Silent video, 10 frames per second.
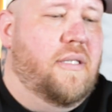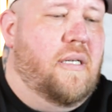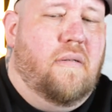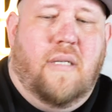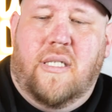
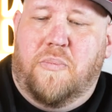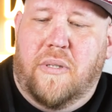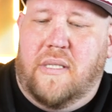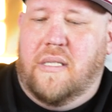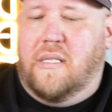So let's
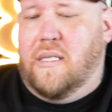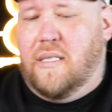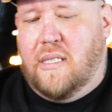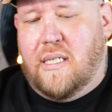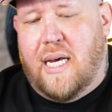put this to
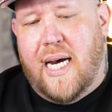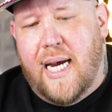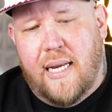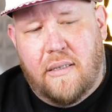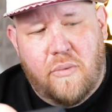the
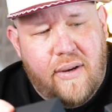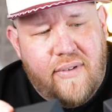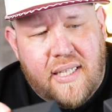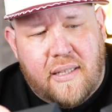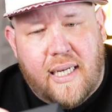side. Do we
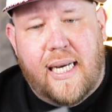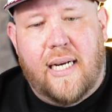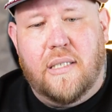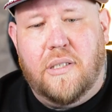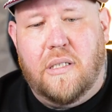have anything
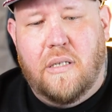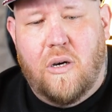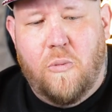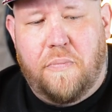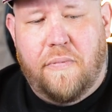else?
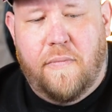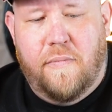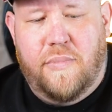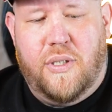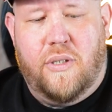Nope.
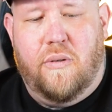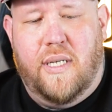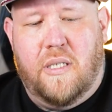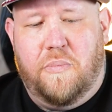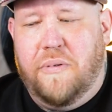So let's